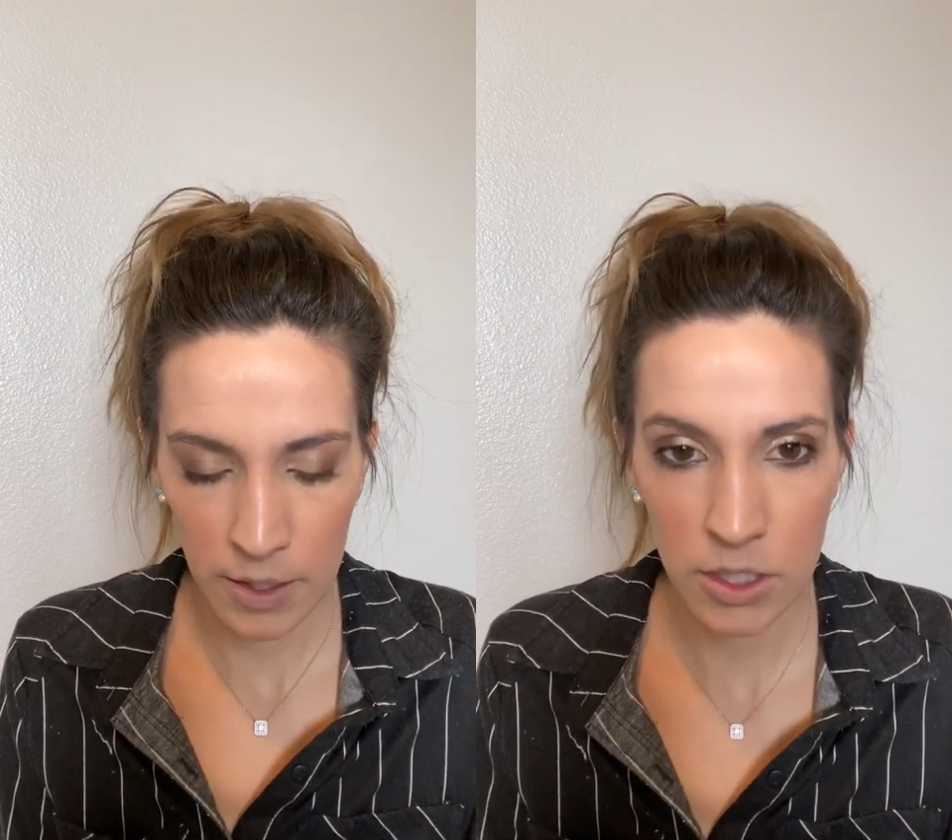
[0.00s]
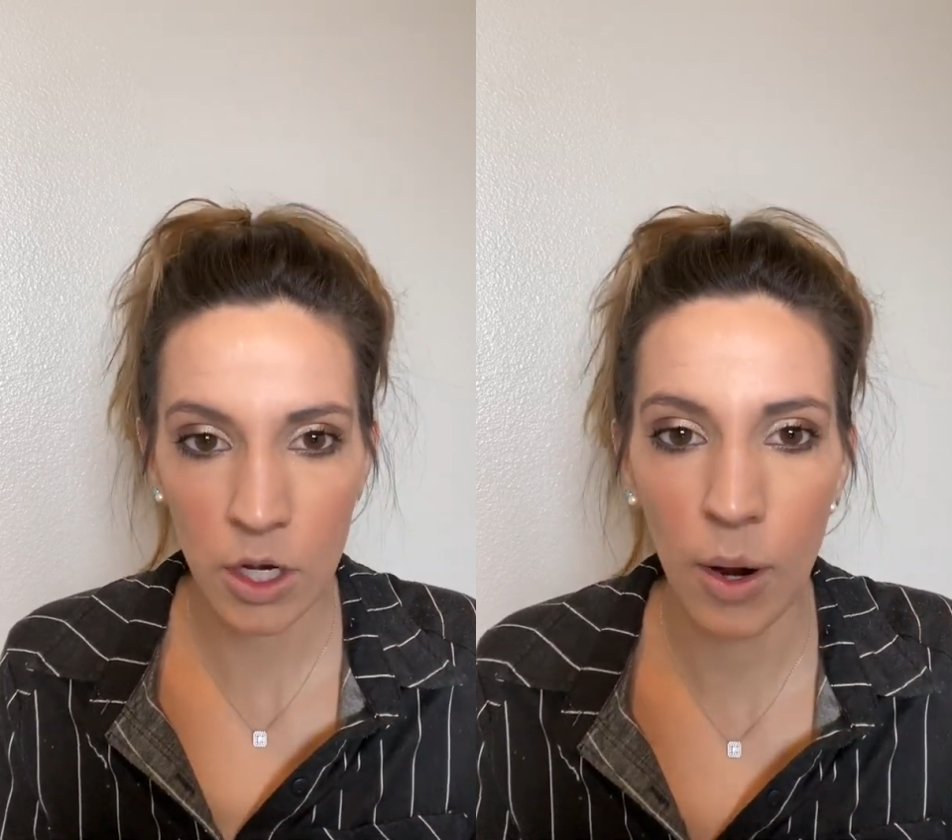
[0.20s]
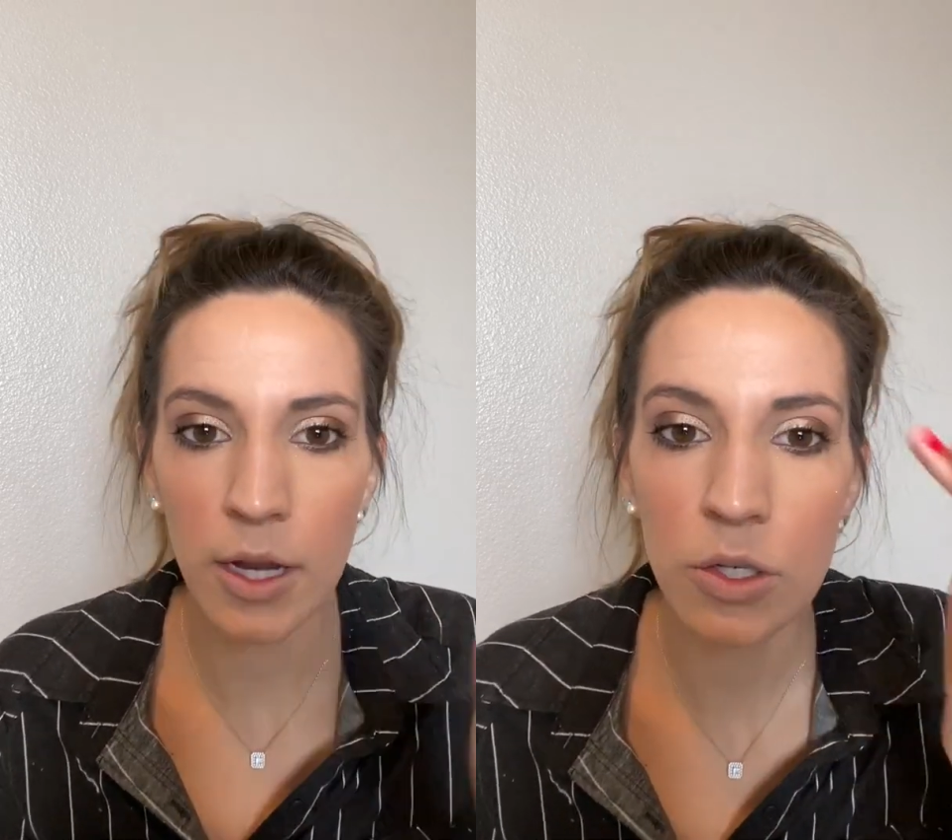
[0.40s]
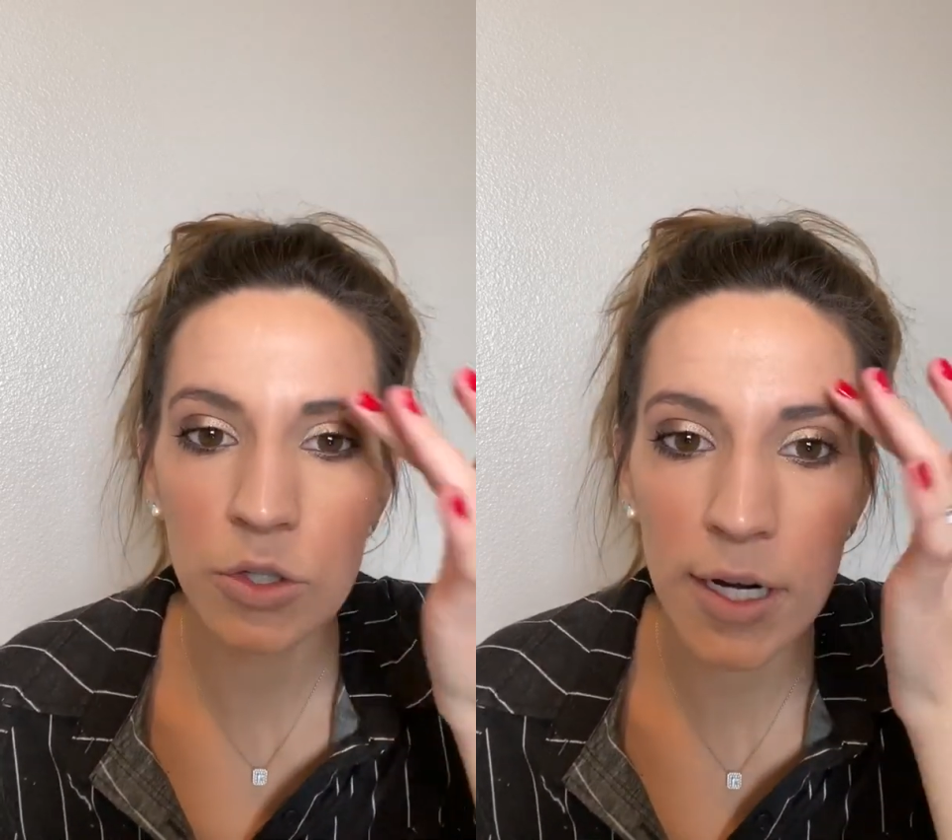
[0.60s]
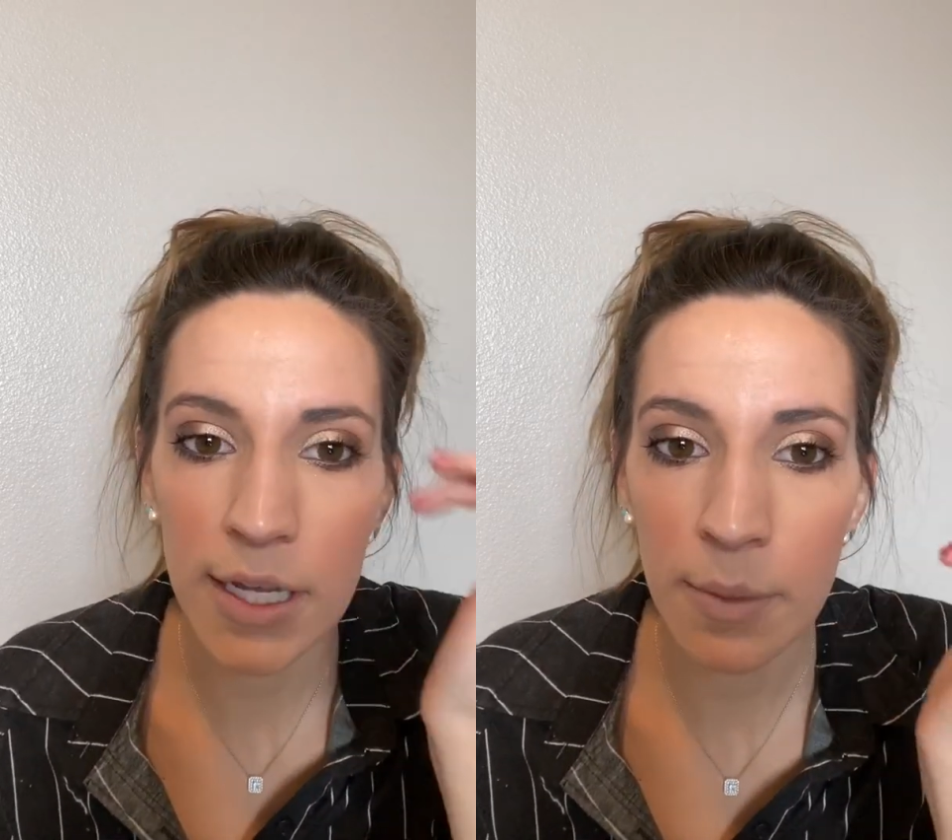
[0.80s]
So I do
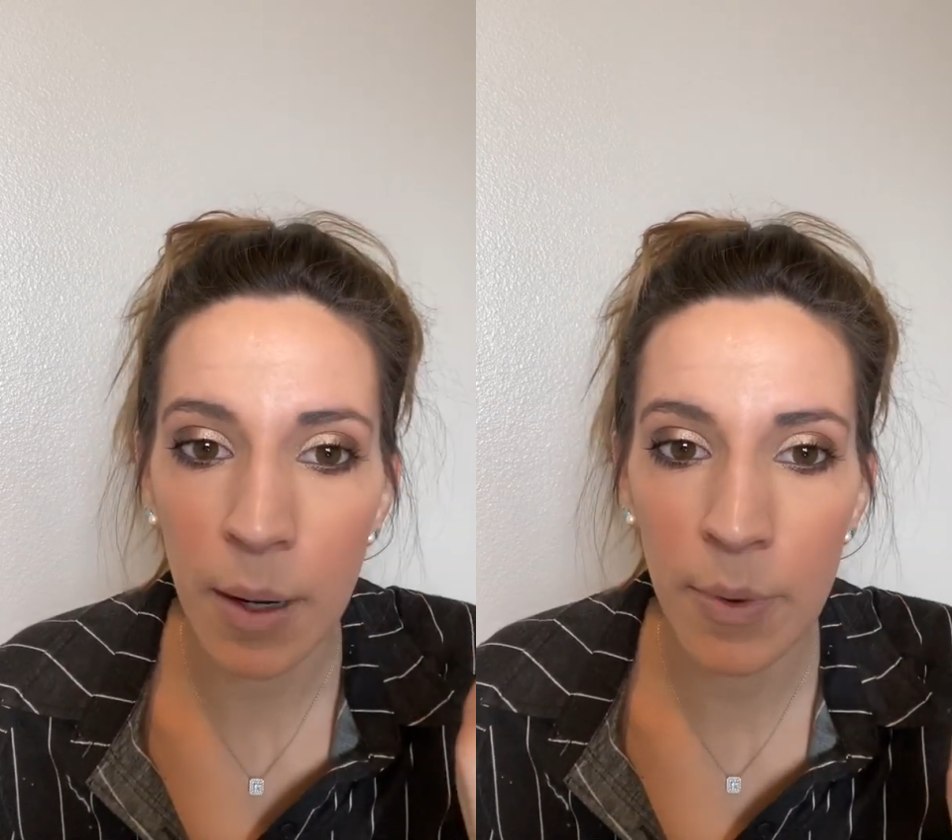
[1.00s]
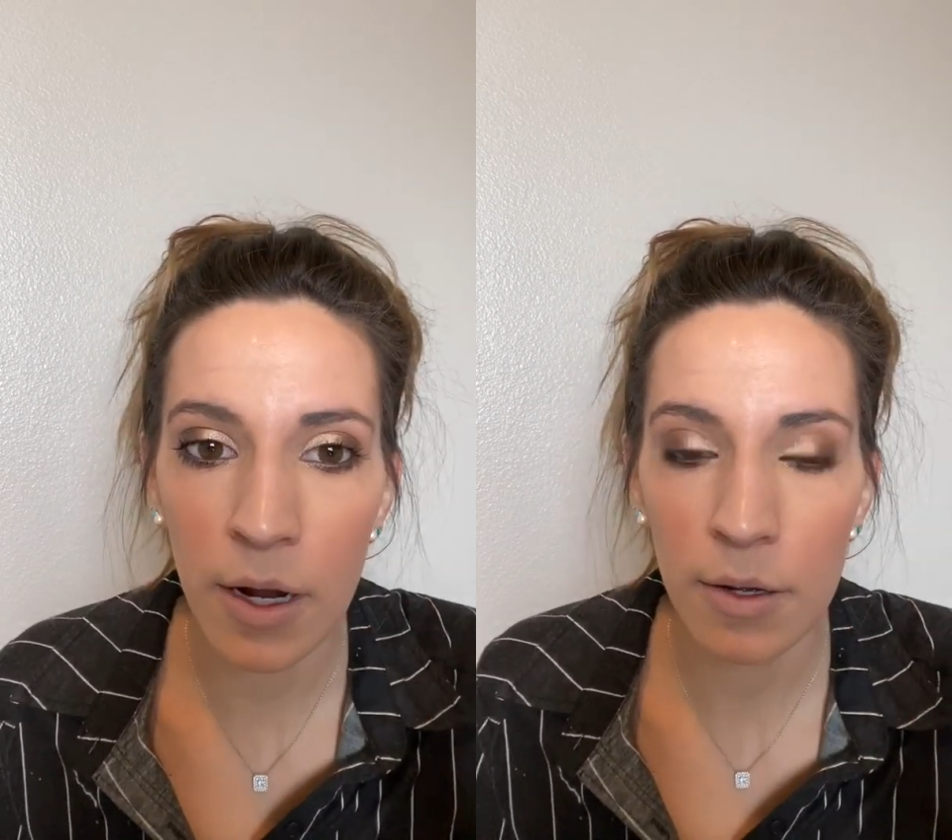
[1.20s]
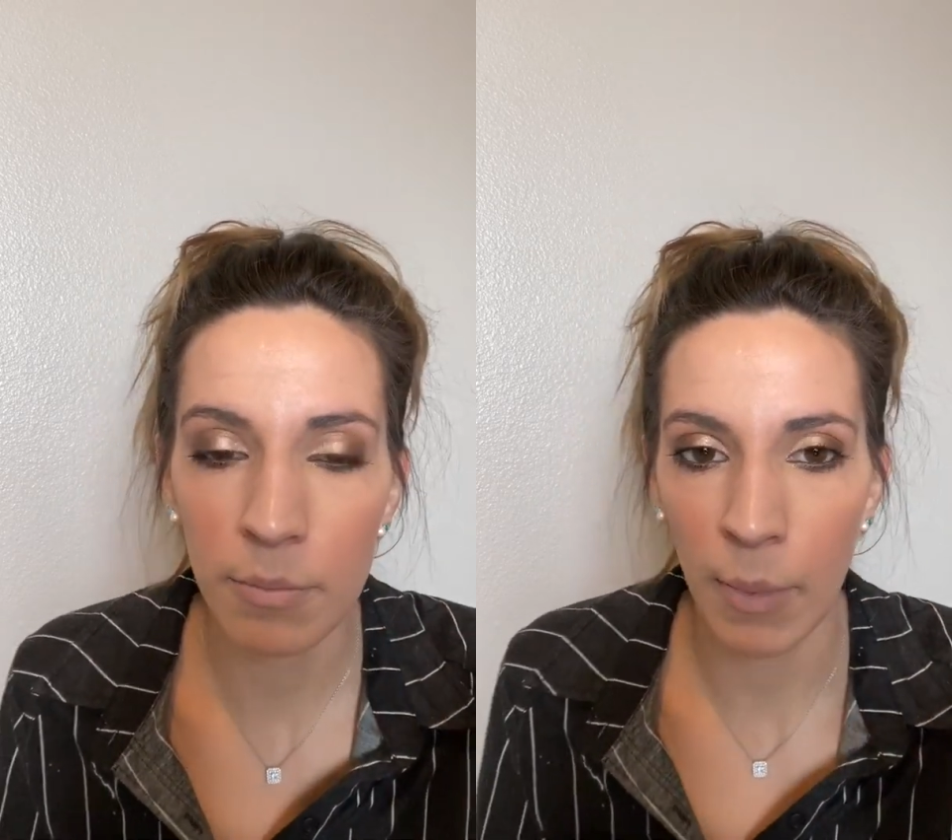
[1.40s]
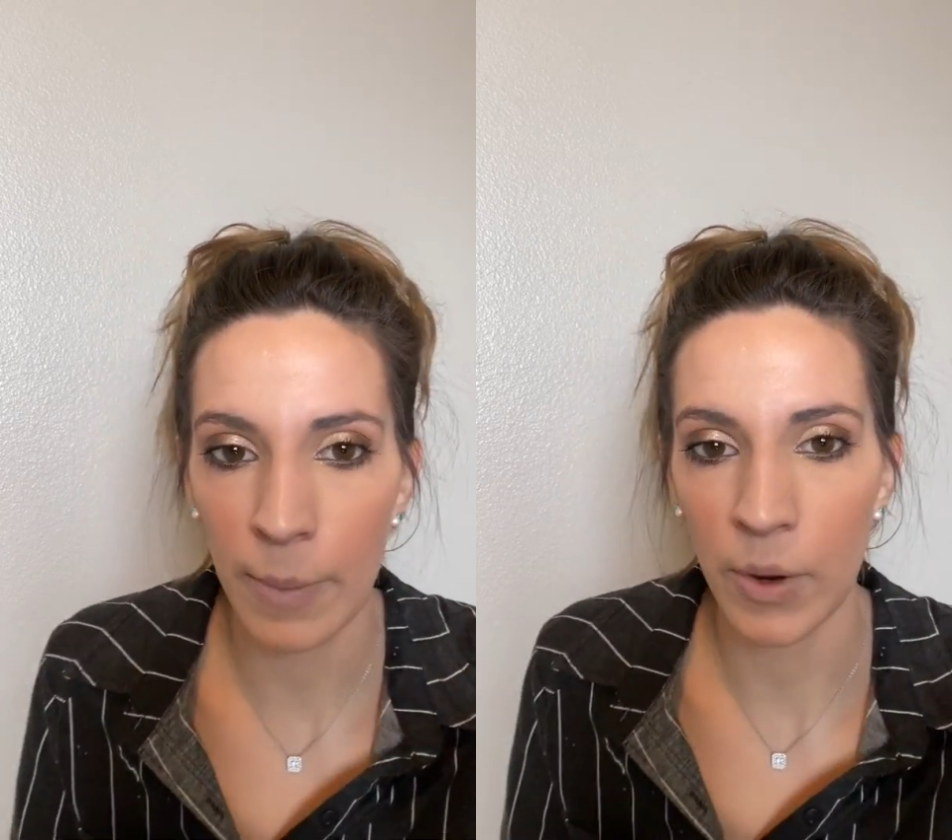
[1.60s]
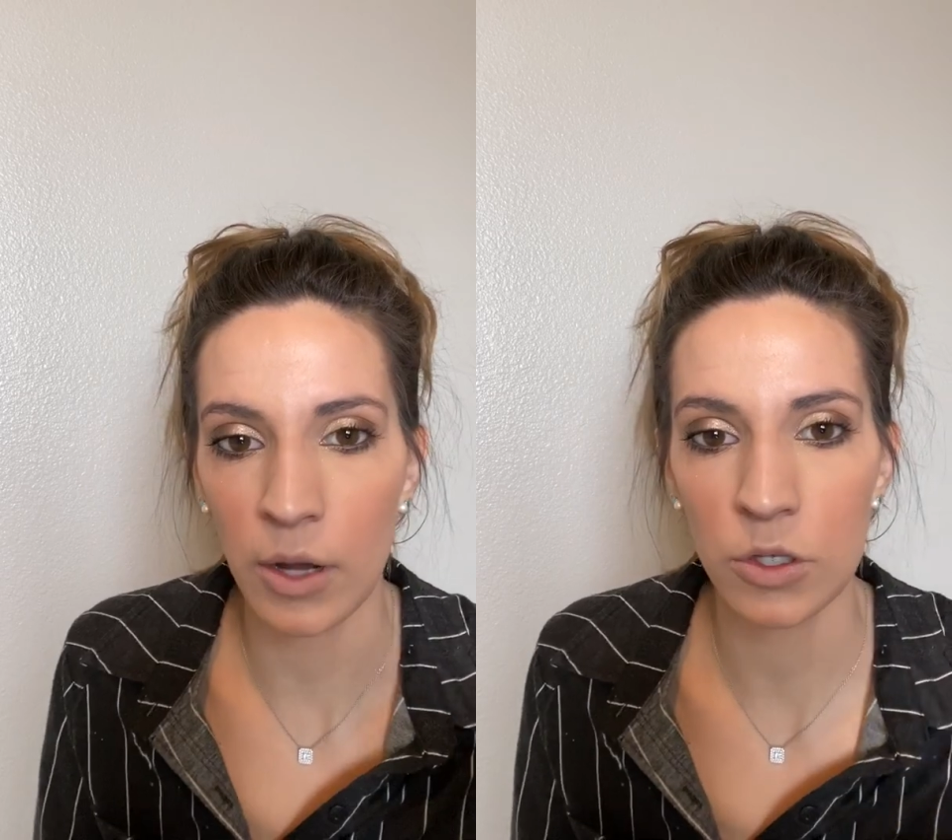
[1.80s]
try to keep my
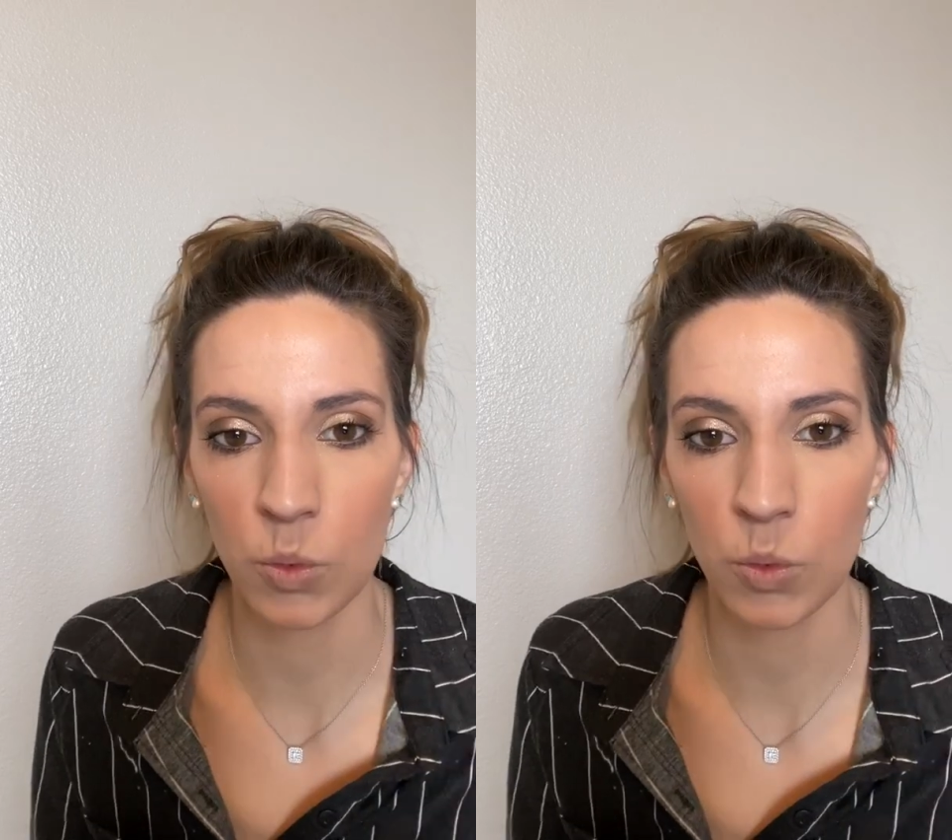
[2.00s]
brows